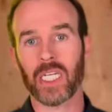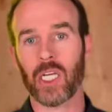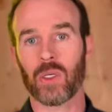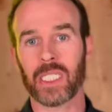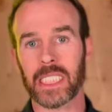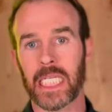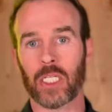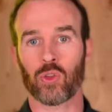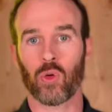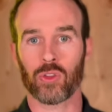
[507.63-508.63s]
video is
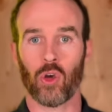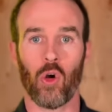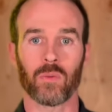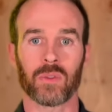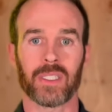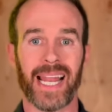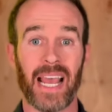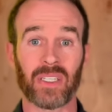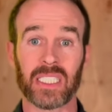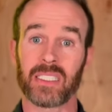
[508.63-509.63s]
geared towards homes that
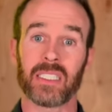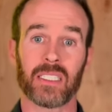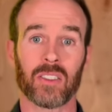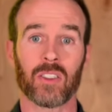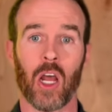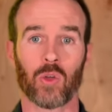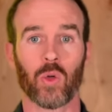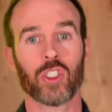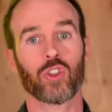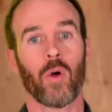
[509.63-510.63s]
have existing
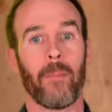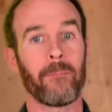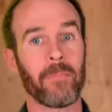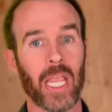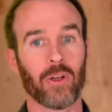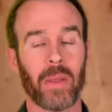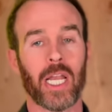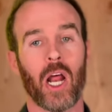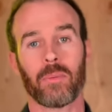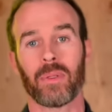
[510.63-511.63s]
ductwork, so it may or may
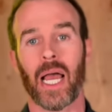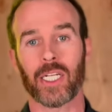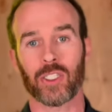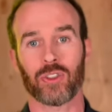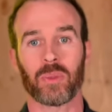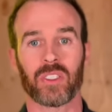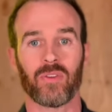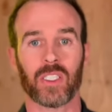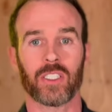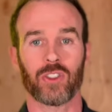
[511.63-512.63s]
not apply to your specific